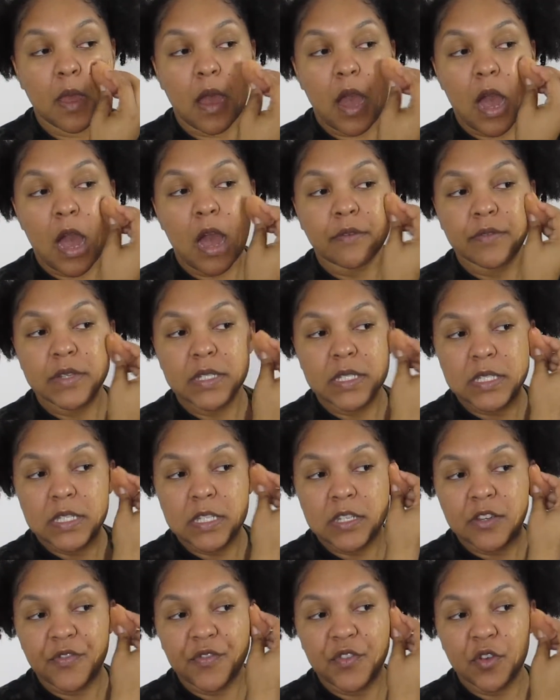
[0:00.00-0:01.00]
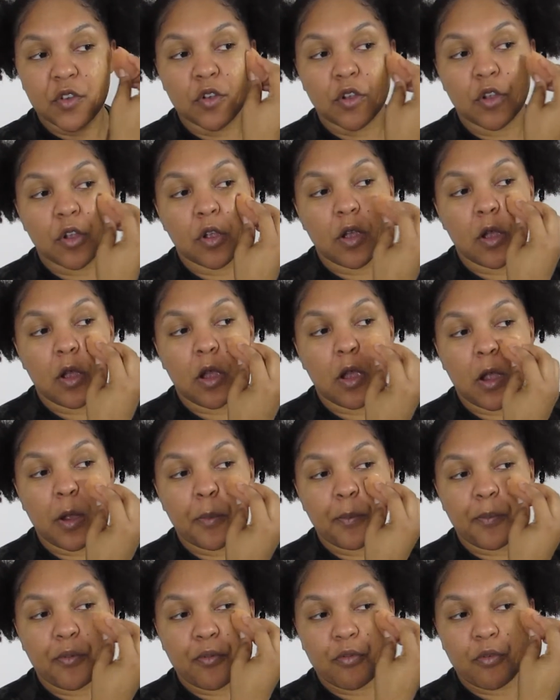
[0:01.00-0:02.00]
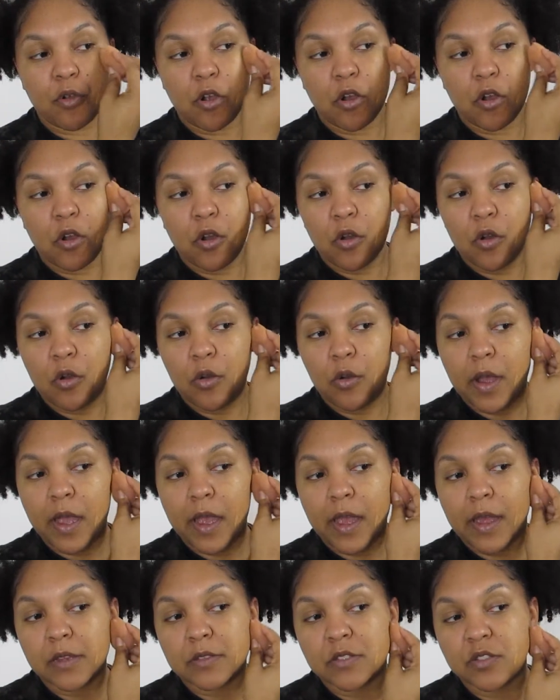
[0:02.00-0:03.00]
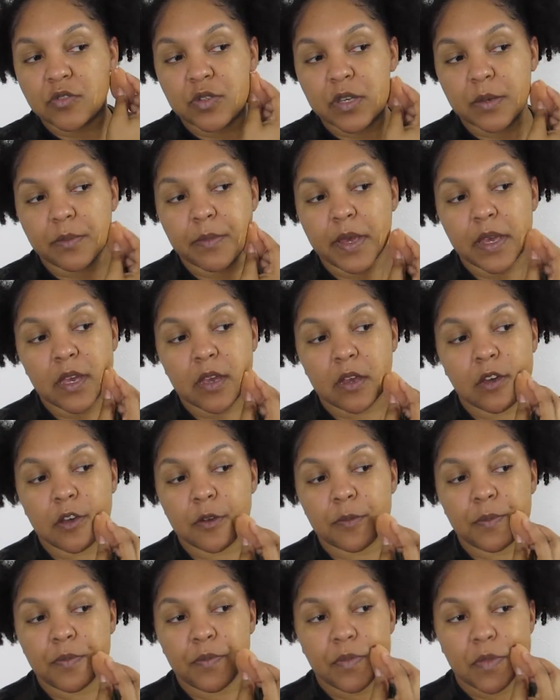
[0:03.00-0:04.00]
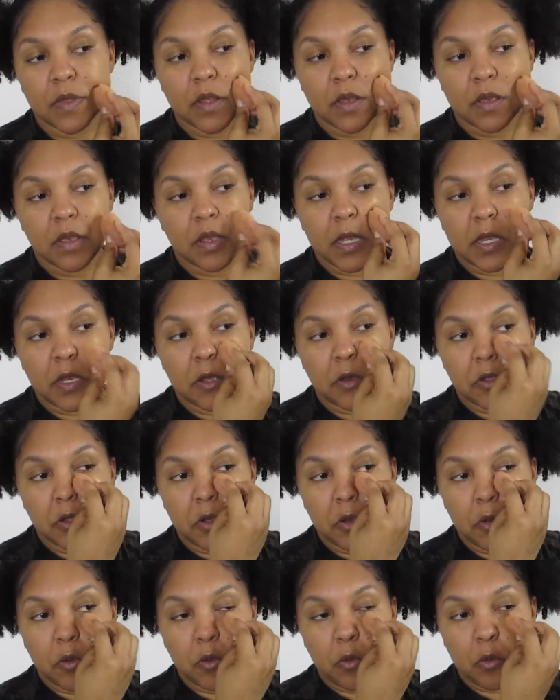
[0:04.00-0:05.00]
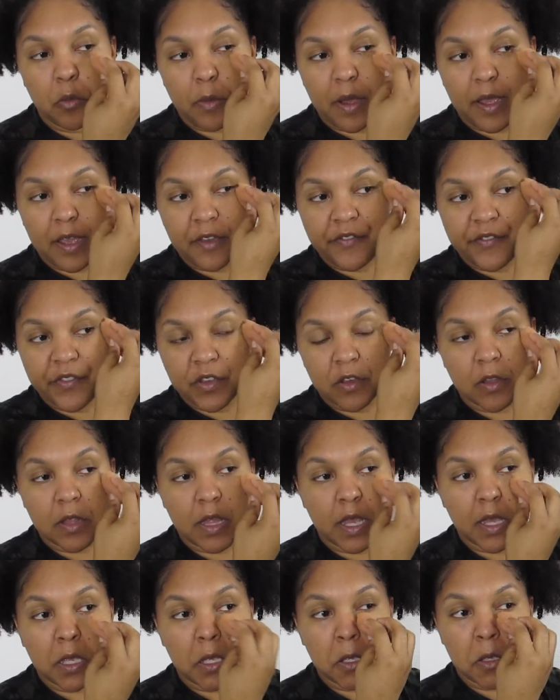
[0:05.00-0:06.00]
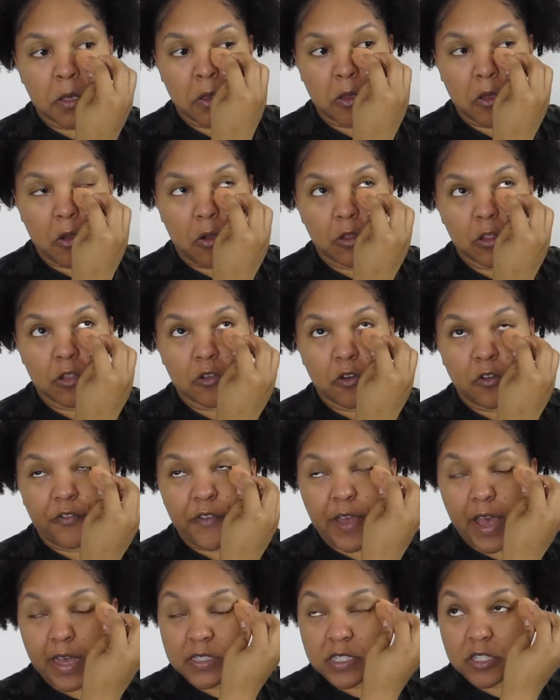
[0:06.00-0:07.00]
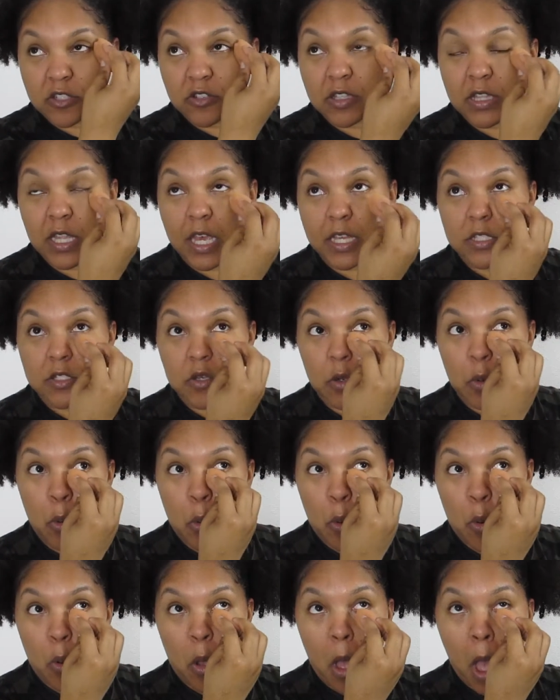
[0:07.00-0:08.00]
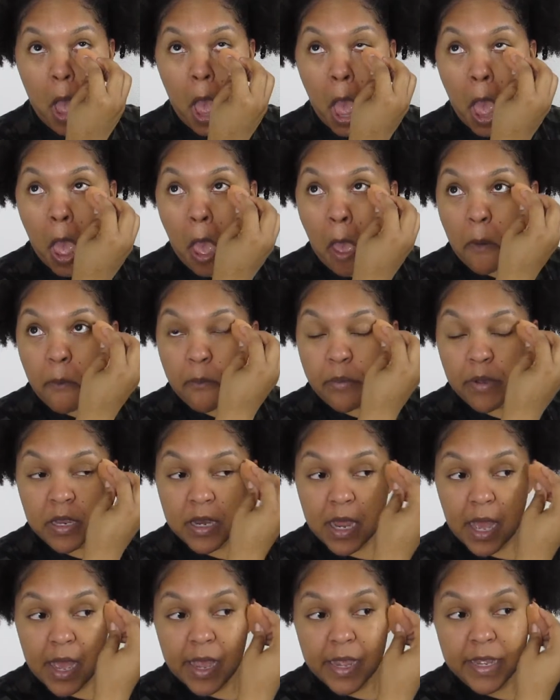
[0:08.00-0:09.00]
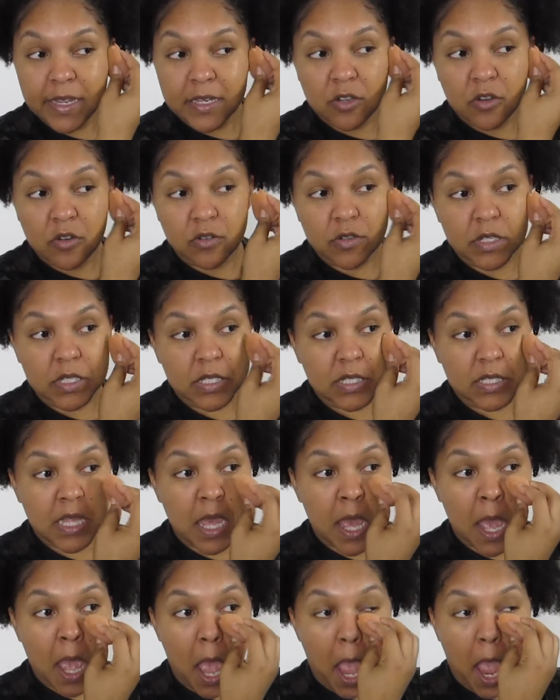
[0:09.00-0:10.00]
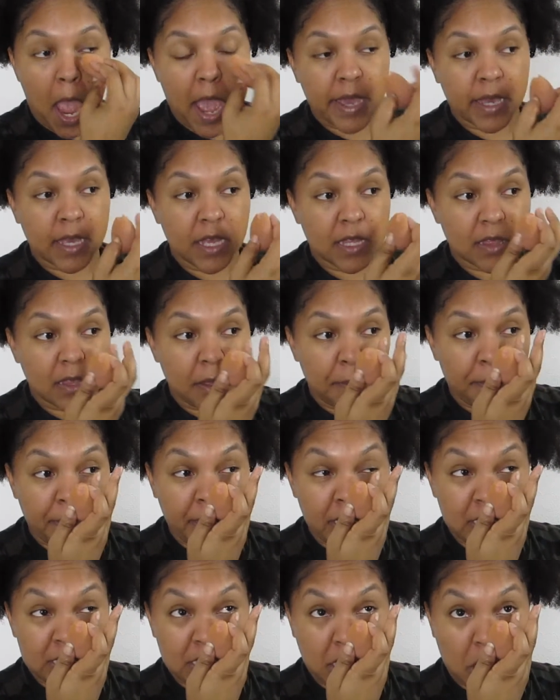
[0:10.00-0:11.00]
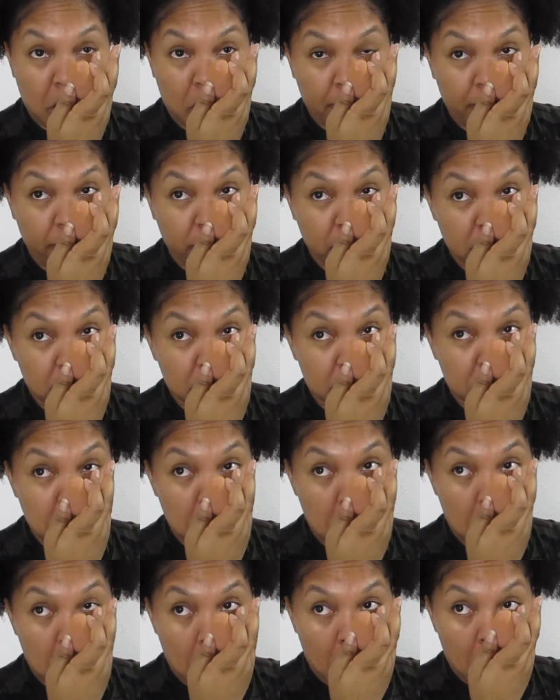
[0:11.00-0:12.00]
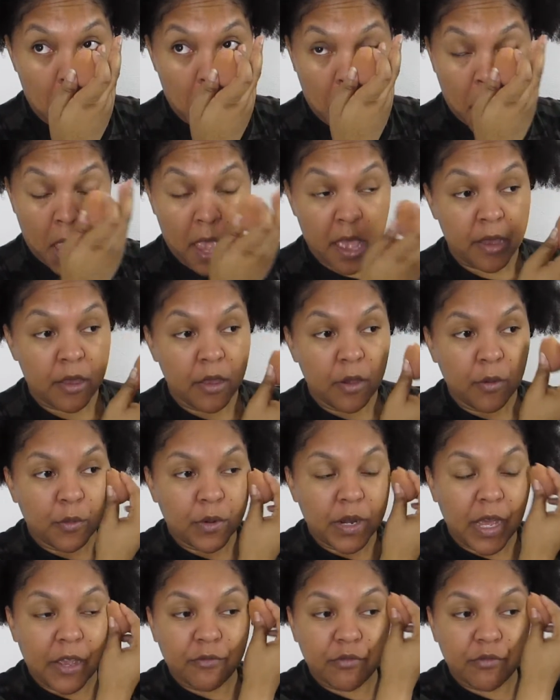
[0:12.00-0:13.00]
Obviously, if you're a pro at doing makeup, you know, you might feel like you can go a little faster, and that's cool. But I noticed that I get the best coverage when I